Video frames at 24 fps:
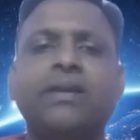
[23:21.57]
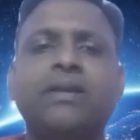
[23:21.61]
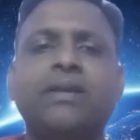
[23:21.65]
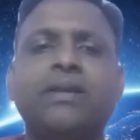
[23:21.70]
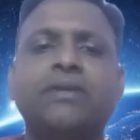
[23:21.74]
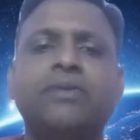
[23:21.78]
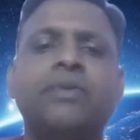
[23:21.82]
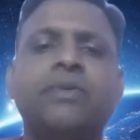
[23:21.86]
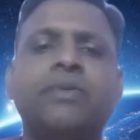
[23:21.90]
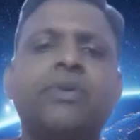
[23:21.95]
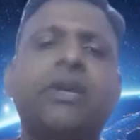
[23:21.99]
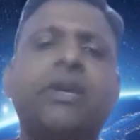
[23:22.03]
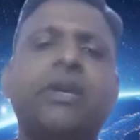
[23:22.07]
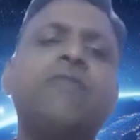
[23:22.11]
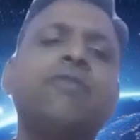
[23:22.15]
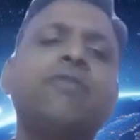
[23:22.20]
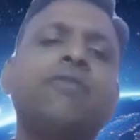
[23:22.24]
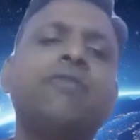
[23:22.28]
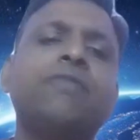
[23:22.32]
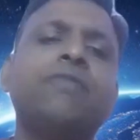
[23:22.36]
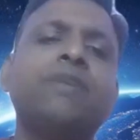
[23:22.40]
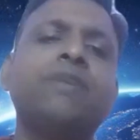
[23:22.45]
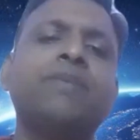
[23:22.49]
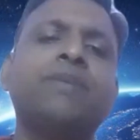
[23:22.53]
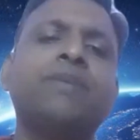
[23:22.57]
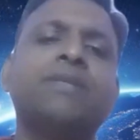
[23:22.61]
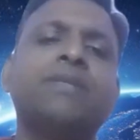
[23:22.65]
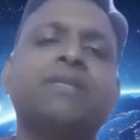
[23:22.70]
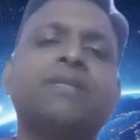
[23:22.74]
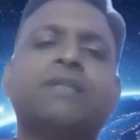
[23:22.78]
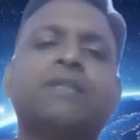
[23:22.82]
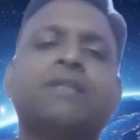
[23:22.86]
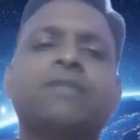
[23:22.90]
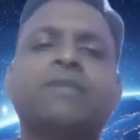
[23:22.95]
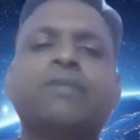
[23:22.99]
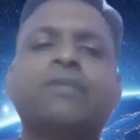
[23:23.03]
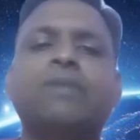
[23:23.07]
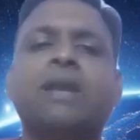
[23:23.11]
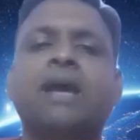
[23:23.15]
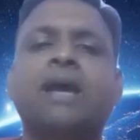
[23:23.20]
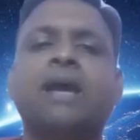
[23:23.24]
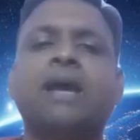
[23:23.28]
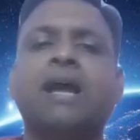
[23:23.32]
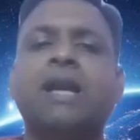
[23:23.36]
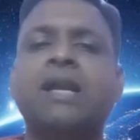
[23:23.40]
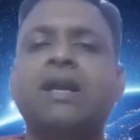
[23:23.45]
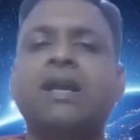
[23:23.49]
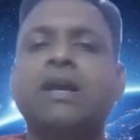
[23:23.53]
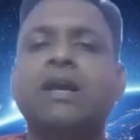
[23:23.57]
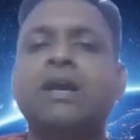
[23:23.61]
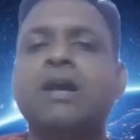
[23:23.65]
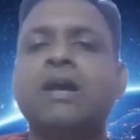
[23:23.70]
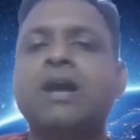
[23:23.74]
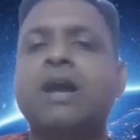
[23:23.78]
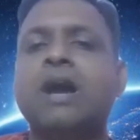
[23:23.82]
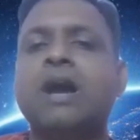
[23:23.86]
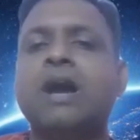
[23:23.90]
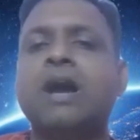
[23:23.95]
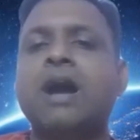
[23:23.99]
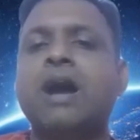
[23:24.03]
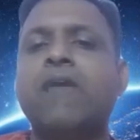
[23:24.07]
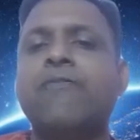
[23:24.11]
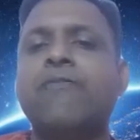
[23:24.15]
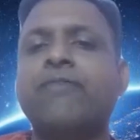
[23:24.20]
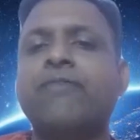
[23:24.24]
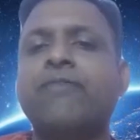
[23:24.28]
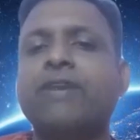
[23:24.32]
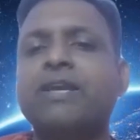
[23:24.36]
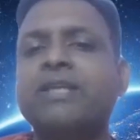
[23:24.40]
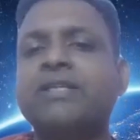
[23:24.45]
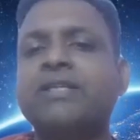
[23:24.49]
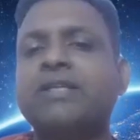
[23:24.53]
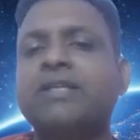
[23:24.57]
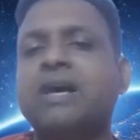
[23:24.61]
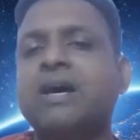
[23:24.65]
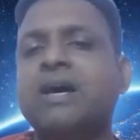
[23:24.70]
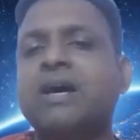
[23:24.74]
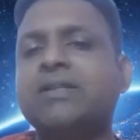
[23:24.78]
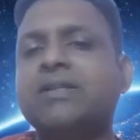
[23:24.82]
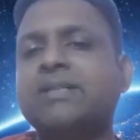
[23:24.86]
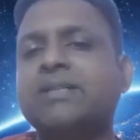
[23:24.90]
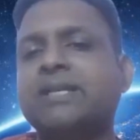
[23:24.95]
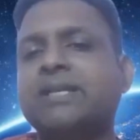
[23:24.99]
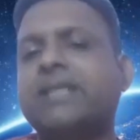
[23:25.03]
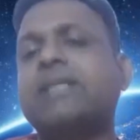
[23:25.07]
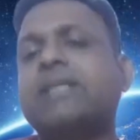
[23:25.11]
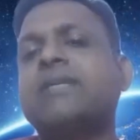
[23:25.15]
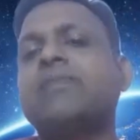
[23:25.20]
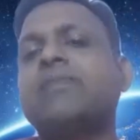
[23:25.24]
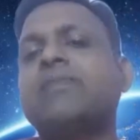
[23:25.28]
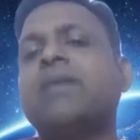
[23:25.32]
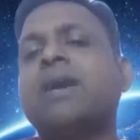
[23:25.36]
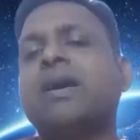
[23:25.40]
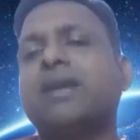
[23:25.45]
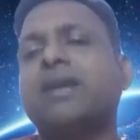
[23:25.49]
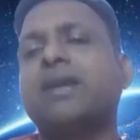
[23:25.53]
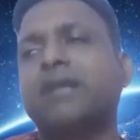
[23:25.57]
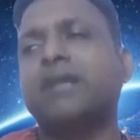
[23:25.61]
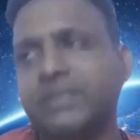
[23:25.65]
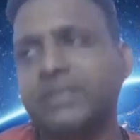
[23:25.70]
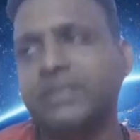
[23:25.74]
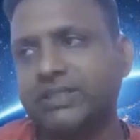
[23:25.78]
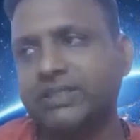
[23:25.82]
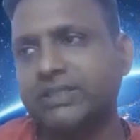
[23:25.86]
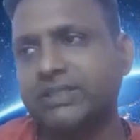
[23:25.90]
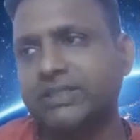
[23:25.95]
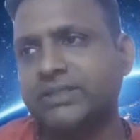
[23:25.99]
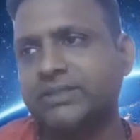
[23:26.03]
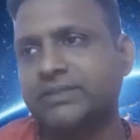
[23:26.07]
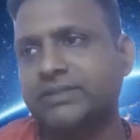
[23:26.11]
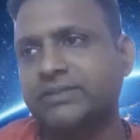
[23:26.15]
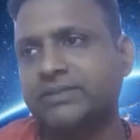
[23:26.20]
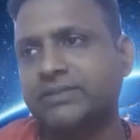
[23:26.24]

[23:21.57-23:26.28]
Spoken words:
So you're right, 50% of people had affairs or second marriage.